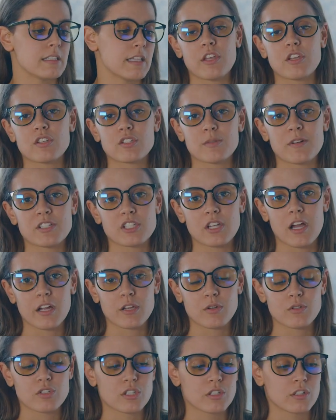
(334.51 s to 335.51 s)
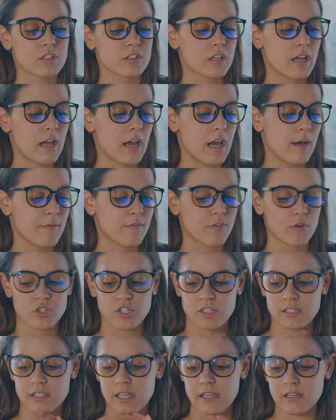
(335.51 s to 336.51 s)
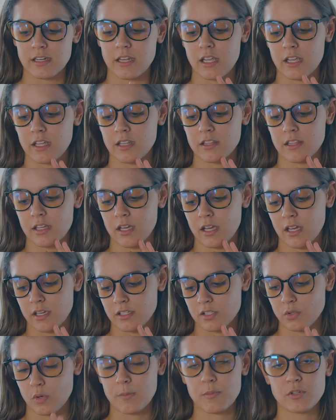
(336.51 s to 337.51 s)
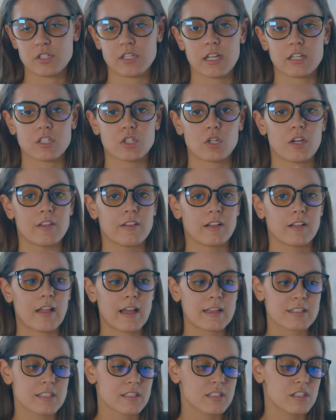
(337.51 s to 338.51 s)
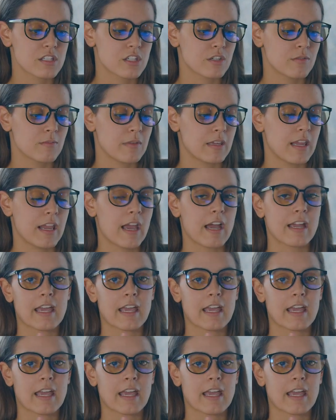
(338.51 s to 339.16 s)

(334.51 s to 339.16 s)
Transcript: Thank you so much, Ocushield, for just sending the screen protector and the glasses to me.